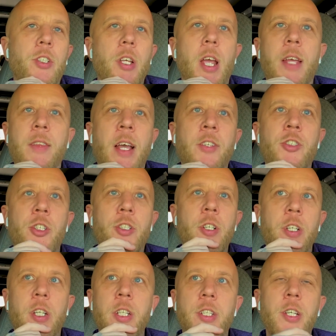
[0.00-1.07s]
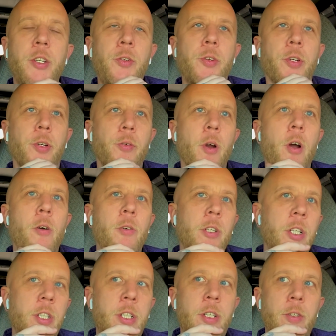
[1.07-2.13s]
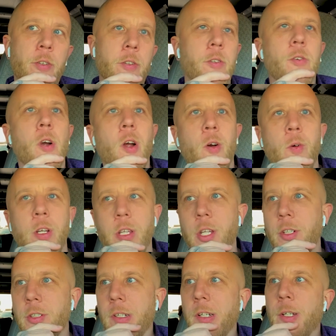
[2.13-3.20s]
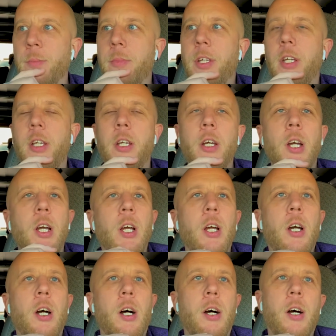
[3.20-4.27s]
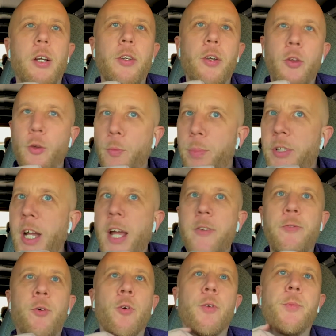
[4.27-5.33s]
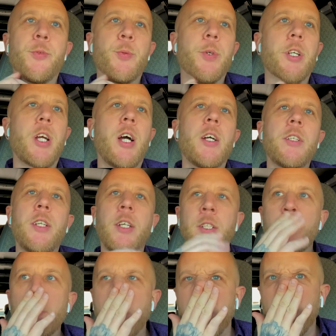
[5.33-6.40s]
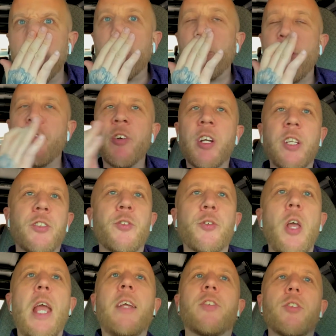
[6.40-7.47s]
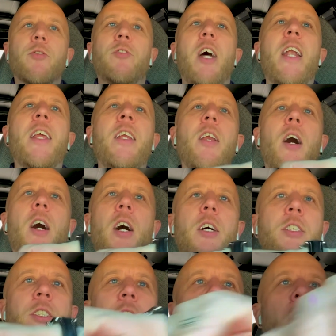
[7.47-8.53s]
and that's just going to continue to grow and continue to grow, and there's going to be new platforms where content's being delivered. It's letting us